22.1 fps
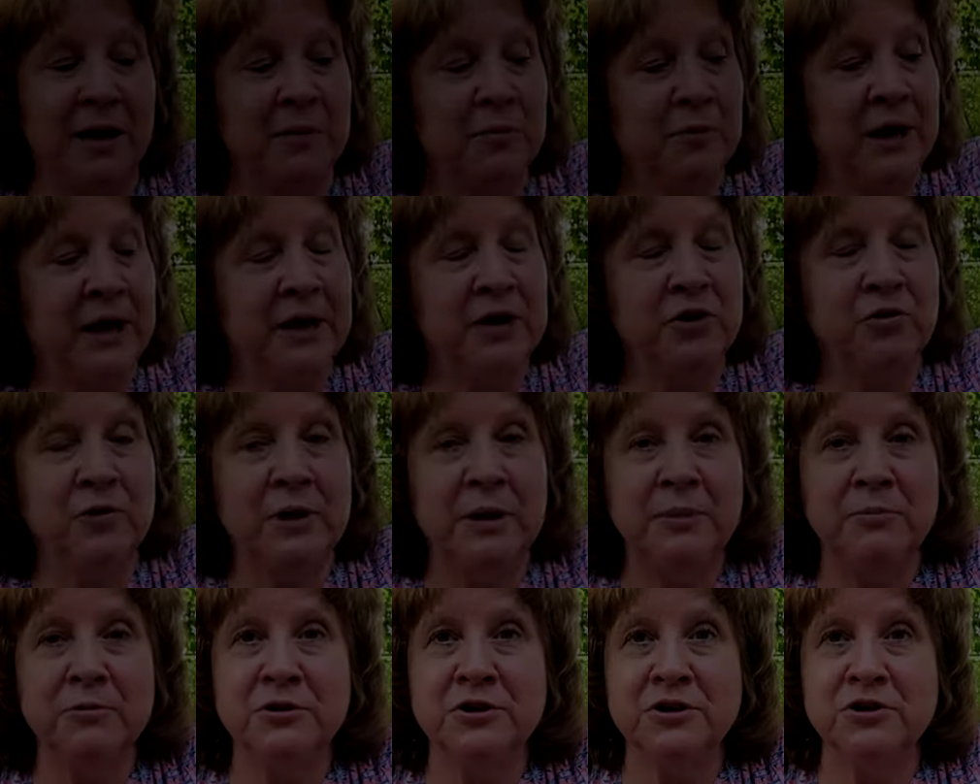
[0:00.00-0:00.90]
I'm glad you're
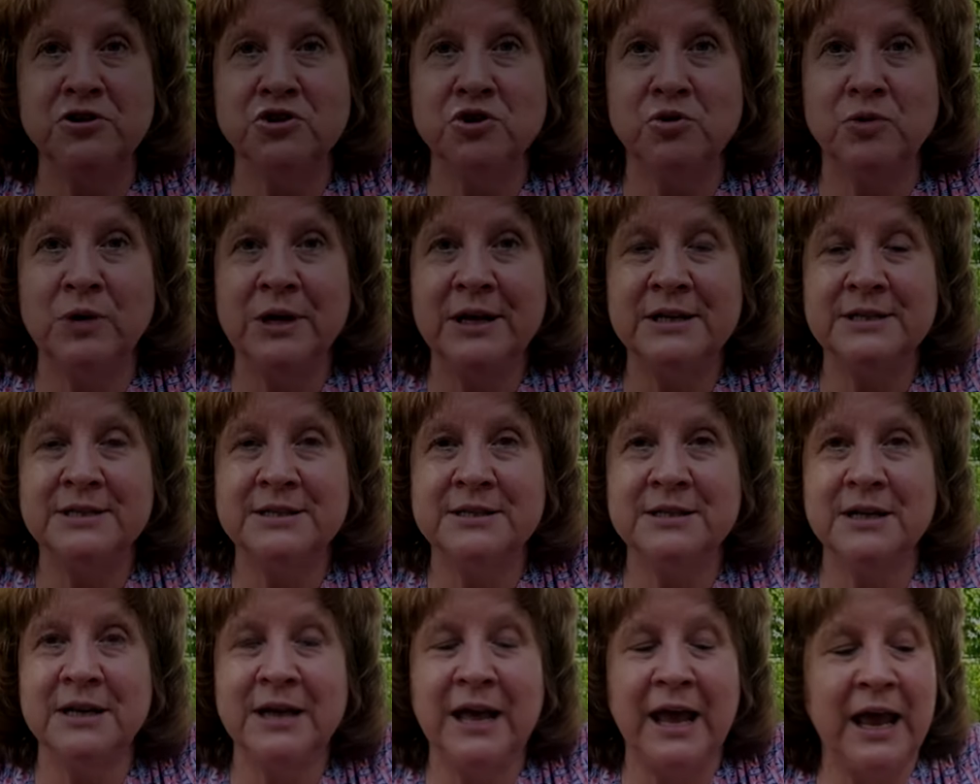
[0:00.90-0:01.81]
able to join us
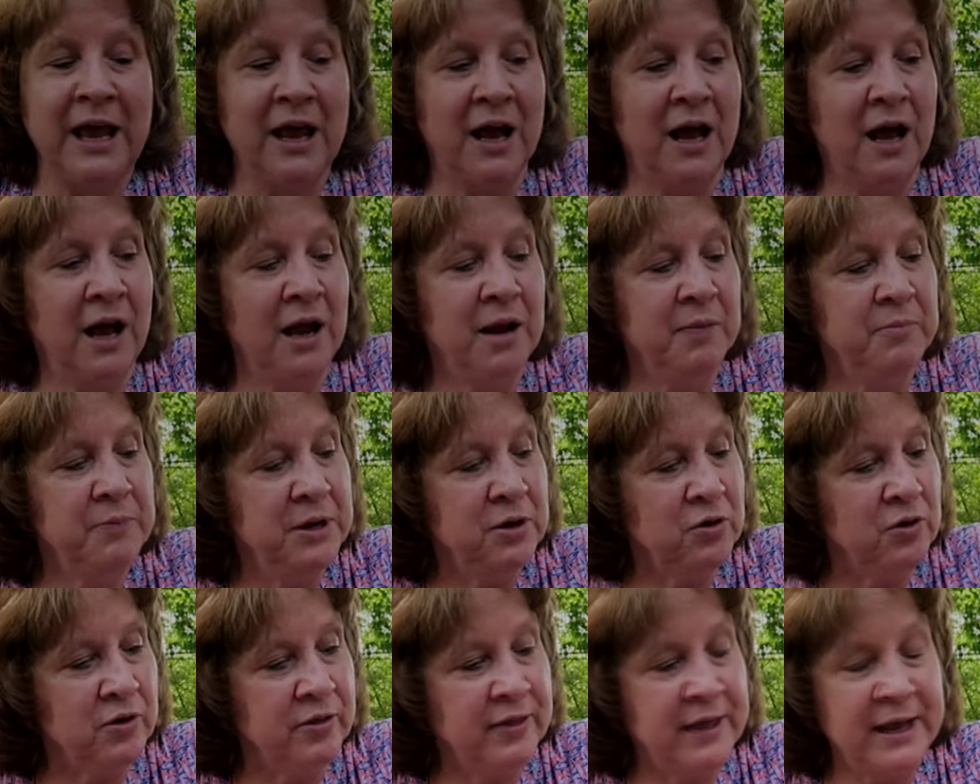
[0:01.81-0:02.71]
today. I'm
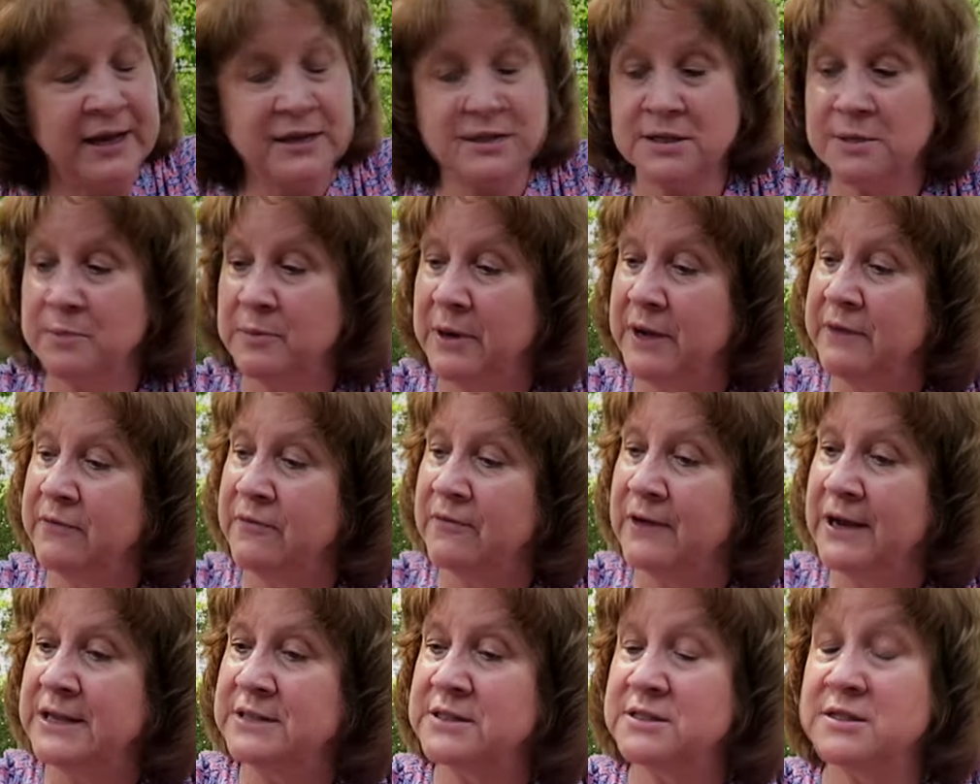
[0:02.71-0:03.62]
here thanks to my
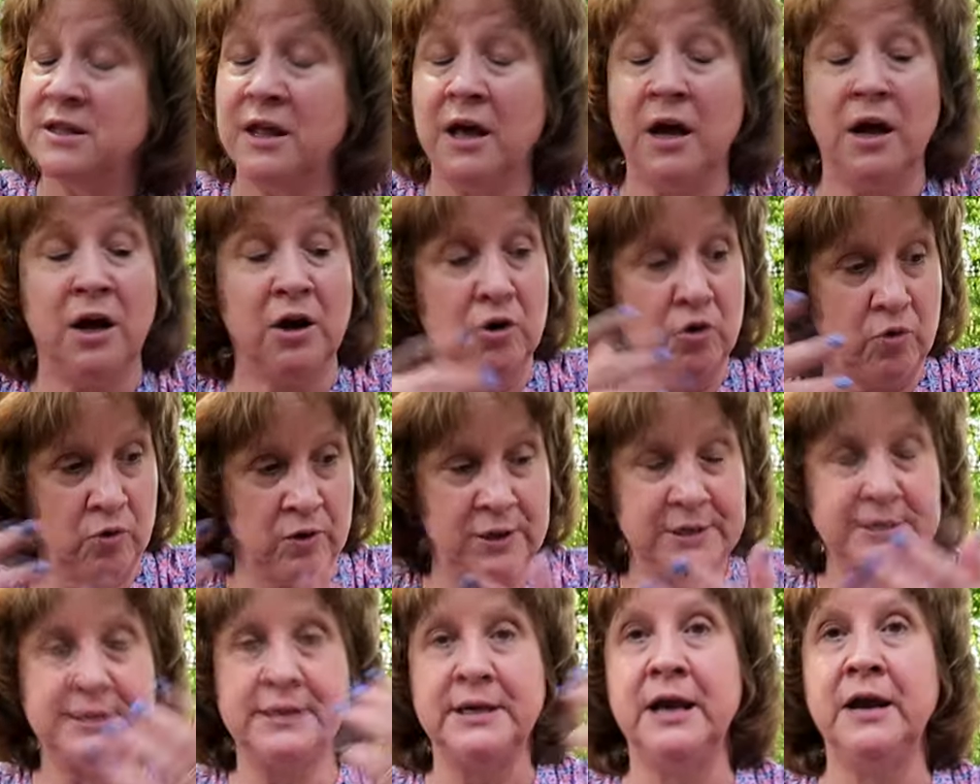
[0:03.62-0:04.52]
friends, the
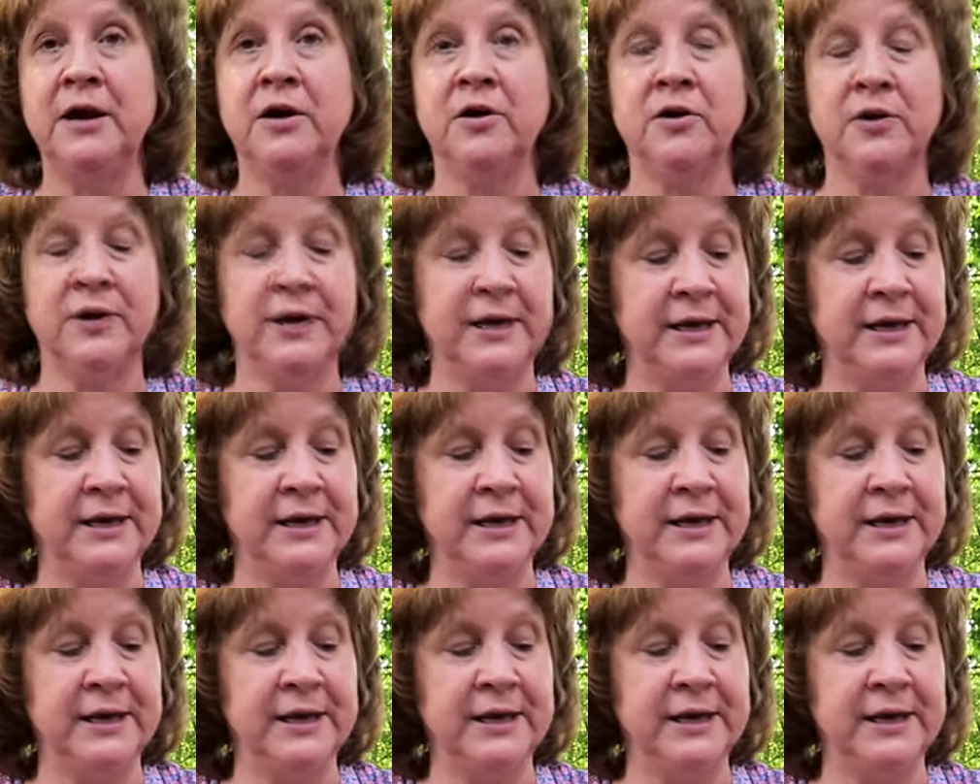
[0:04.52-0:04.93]
Crazy Hair